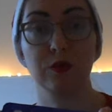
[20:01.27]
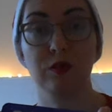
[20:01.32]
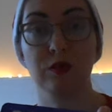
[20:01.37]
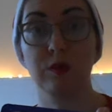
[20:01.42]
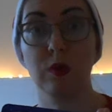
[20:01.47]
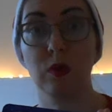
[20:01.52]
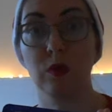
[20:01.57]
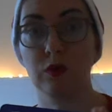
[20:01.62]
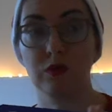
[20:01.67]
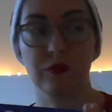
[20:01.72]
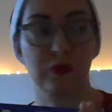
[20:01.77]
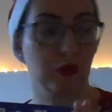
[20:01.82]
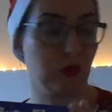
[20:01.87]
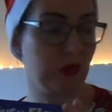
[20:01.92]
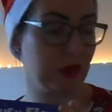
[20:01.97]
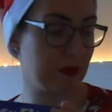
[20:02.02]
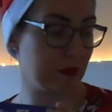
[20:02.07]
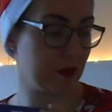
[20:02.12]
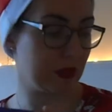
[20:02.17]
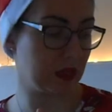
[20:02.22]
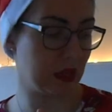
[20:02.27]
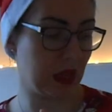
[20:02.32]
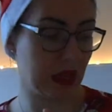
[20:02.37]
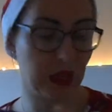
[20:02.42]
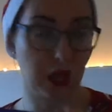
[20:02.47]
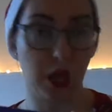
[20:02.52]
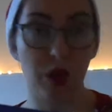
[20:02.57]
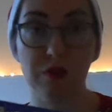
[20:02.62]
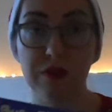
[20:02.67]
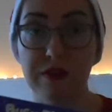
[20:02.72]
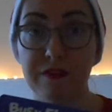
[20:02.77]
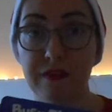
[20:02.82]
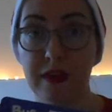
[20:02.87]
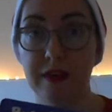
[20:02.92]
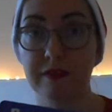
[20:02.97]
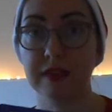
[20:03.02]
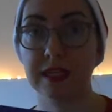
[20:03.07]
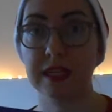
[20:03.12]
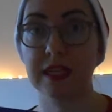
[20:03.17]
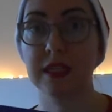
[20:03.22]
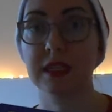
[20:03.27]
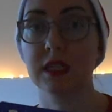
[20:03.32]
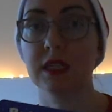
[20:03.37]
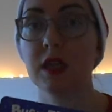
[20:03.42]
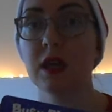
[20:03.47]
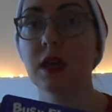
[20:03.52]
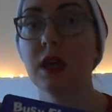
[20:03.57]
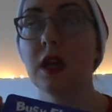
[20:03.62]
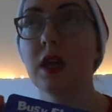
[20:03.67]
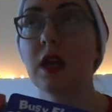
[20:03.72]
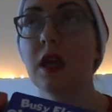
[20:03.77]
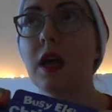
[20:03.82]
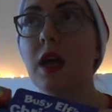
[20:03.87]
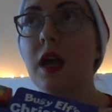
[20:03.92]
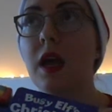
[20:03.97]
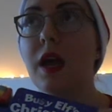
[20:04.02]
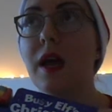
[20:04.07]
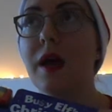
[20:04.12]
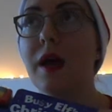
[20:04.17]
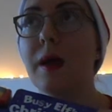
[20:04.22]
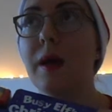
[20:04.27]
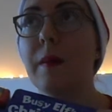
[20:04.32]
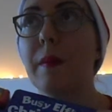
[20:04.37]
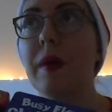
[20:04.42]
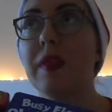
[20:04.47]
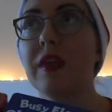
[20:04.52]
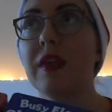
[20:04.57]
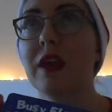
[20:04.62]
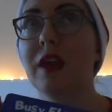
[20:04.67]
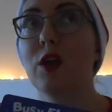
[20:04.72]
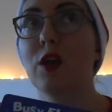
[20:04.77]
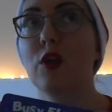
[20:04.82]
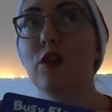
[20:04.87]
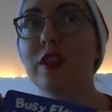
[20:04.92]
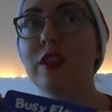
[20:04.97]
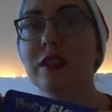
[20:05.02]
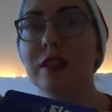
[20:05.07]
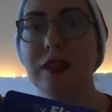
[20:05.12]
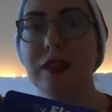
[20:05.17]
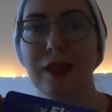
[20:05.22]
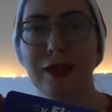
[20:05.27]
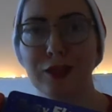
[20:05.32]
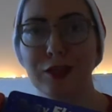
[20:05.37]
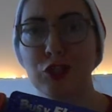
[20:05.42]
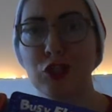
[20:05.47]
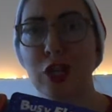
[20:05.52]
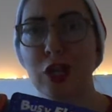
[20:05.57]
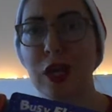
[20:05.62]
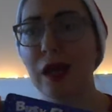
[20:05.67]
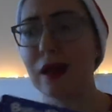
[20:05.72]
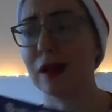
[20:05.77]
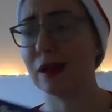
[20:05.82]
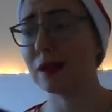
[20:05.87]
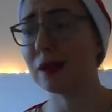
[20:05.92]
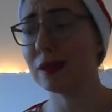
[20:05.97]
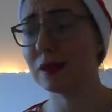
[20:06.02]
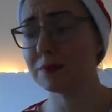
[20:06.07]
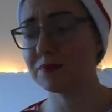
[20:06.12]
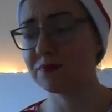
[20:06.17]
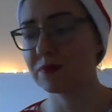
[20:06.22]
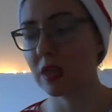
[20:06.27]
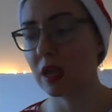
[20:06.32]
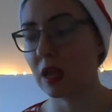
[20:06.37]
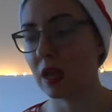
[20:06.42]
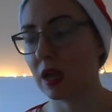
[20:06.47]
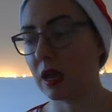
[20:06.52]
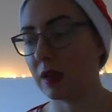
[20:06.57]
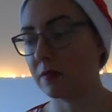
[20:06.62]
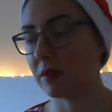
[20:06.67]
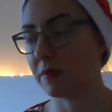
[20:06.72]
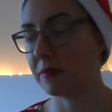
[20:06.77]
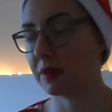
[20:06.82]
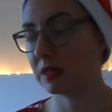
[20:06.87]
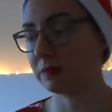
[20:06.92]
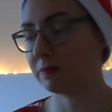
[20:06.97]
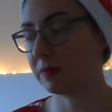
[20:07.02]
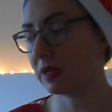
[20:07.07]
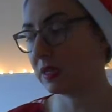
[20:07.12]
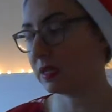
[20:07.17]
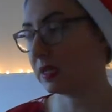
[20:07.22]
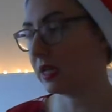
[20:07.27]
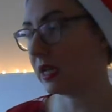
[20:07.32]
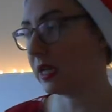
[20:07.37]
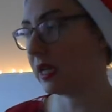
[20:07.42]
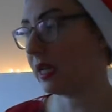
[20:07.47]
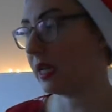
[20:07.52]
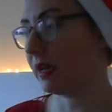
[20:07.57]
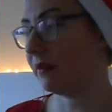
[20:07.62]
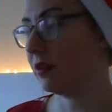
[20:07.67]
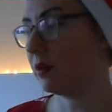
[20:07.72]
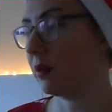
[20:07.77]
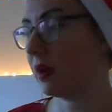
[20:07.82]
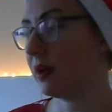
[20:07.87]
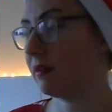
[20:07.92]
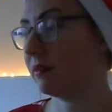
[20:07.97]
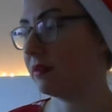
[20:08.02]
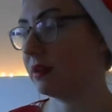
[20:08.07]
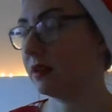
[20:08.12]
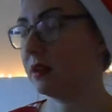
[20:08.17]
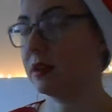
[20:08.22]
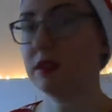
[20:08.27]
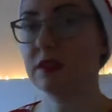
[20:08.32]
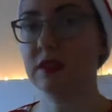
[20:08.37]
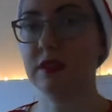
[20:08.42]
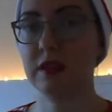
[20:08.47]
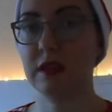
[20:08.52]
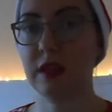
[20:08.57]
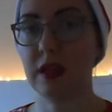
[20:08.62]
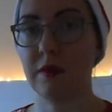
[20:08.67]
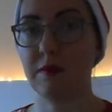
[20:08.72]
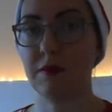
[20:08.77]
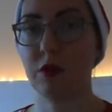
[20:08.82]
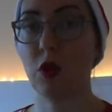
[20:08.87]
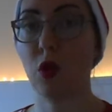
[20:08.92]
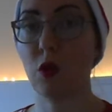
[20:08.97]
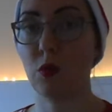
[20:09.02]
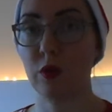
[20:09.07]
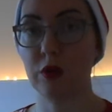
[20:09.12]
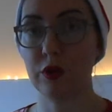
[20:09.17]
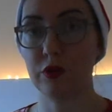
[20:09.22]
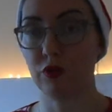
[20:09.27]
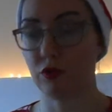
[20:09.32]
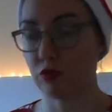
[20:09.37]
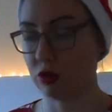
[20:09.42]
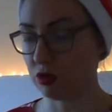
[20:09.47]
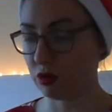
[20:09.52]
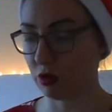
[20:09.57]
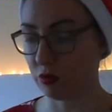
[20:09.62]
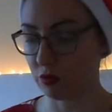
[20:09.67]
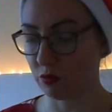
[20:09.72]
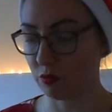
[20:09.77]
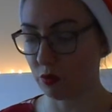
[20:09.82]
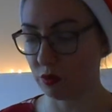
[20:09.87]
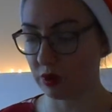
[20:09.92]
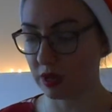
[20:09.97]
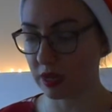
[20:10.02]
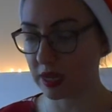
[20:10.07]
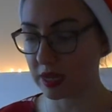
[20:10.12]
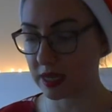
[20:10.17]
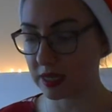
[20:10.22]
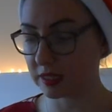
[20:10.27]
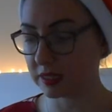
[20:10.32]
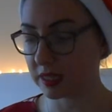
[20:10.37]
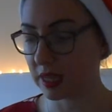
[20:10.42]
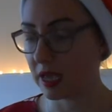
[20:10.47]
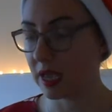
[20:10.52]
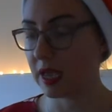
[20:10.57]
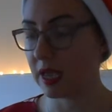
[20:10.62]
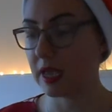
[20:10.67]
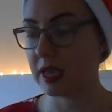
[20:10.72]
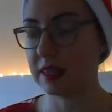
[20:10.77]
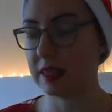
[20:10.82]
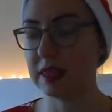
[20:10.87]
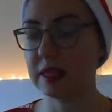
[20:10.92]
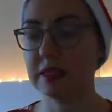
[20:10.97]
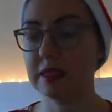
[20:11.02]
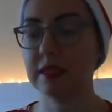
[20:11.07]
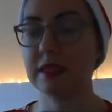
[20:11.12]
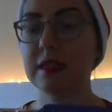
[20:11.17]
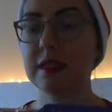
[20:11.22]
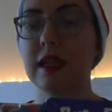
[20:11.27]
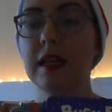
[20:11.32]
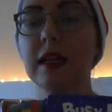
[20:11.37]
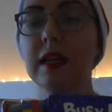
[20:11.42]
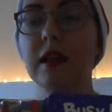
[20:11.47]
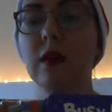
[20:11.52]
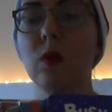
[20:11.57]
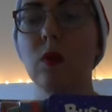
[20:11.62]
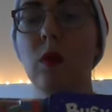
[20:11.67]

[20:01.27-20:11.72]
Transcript: was born for Christmas, and I only found it I think I got this in like July, but it's basically, if you haven't got one or you don't know what it is, this is a little